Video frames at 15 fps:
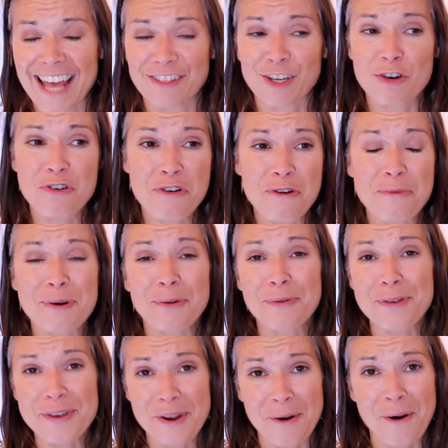and the court will
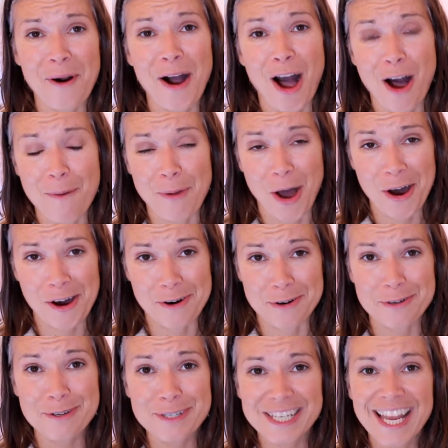not
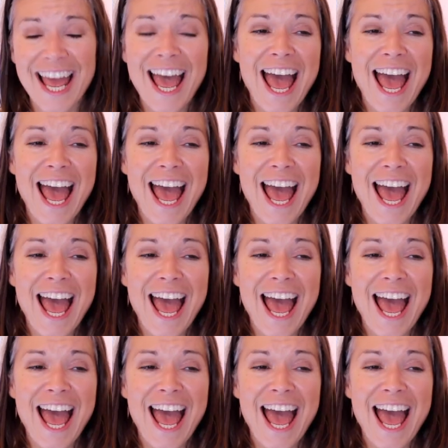uphold